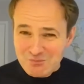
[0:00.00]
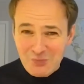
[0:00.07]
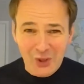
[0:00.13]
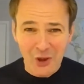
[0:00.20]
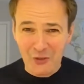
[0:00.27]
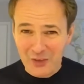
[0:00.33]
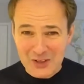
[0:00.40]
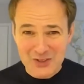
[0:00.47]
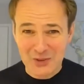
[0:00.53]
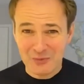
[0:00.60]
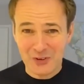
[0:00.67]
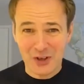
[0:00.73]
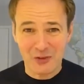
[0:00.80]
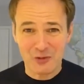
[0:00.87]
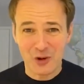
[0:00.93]
And that's something
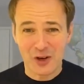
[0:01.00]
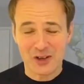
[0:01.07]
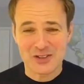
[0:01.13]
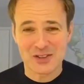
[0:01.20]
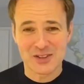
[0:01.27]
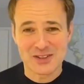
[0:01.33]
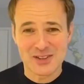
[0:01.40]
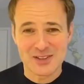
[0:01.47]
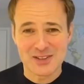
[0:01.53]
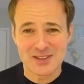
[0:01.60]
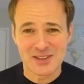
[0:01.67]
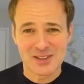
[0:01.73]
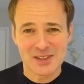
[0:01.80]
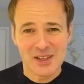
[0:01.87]
I'm really excited to see